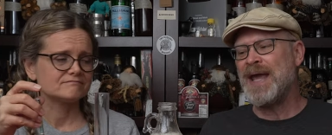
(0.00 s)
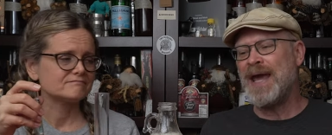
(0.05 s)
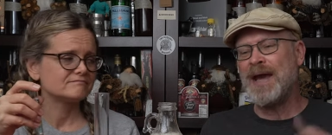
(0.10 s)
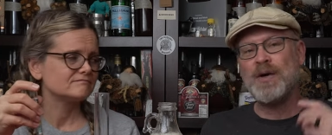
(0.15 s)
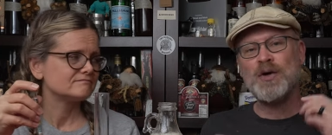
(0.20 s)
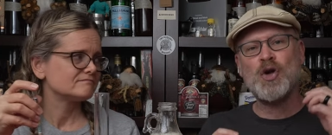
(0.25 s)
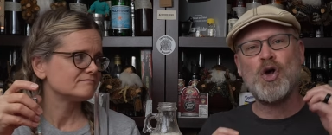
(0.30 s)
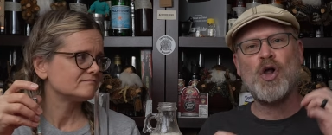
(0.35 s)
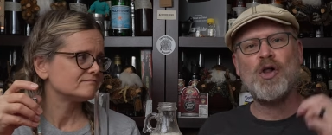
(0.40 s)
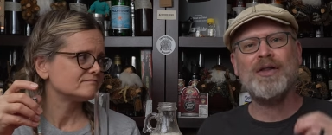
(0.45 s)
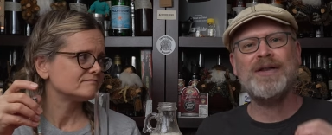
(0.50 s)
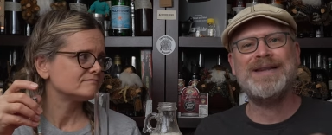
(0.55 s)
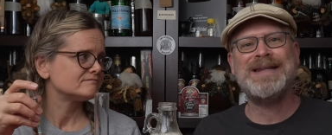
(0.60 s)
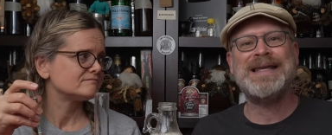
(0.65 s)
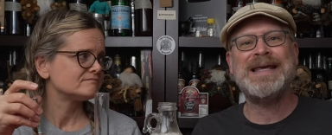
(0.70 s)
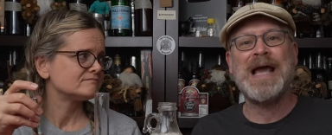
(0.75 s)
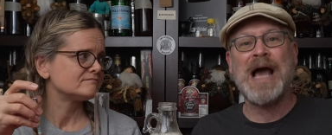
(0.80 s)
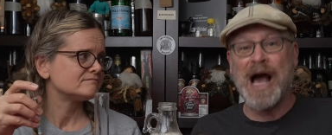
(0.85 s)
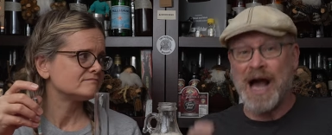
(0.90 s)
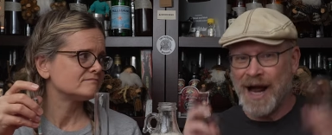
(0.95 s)
Speaker 1: and call it
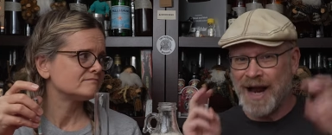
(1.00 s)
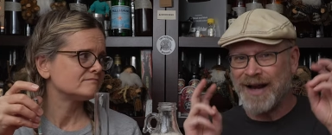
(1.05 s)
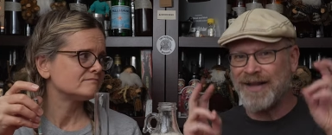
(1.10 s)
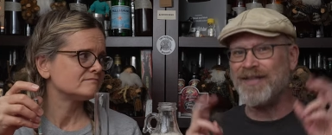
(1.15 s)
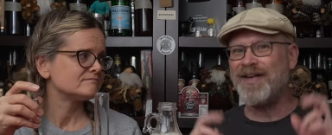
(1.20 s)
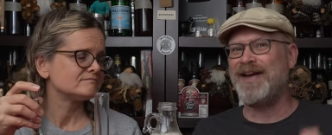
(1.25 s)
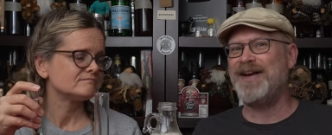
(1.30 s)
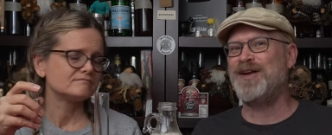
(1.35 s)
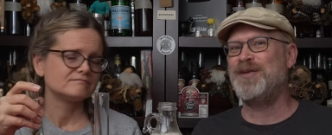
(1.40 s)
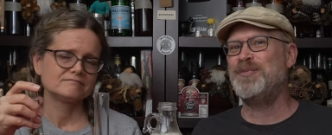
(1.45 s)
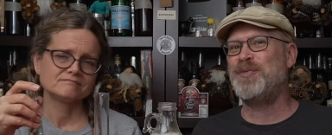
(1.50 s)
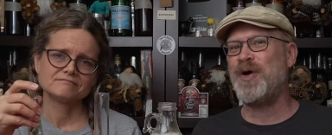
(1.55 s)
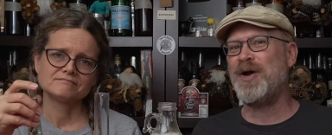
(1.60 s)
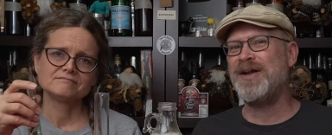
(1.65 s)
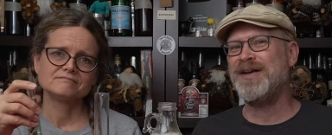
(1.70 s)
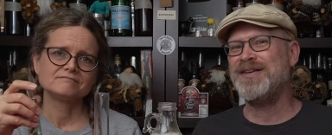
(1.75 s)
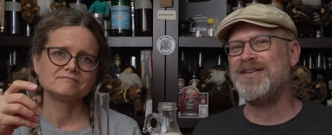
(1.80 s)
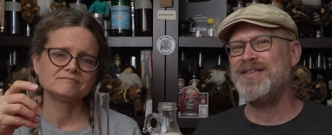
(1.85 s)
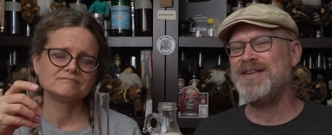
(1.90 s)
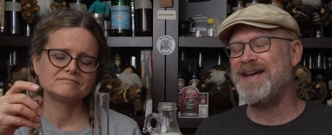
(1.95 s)
the highlighted
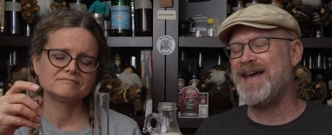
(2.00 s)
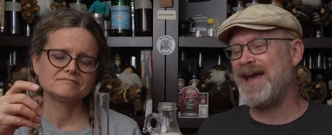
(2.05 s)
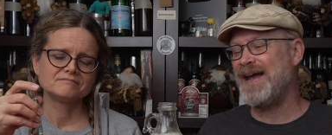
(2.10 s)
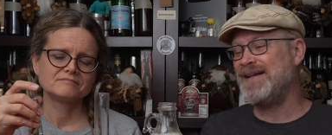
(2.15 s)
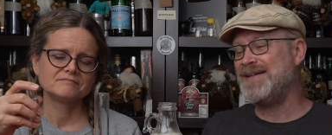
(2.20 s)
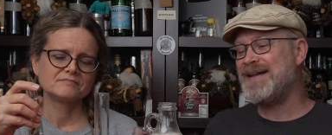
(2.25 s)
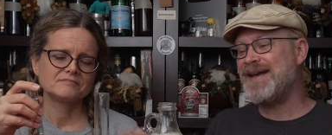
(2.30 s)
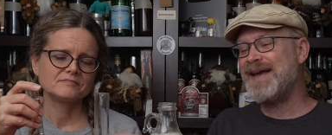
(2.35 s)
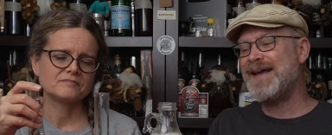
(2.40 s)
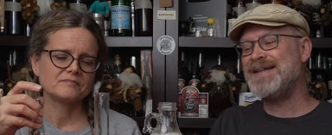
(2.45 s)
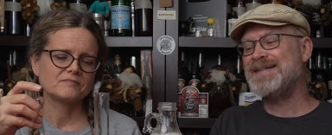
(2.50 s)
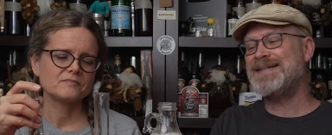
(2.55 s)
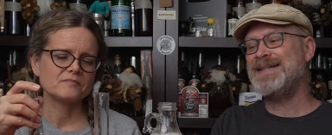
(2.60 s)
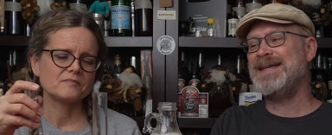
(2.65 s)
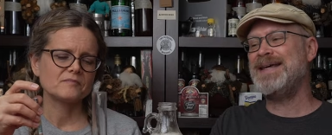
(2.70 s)
product of the day. Today it's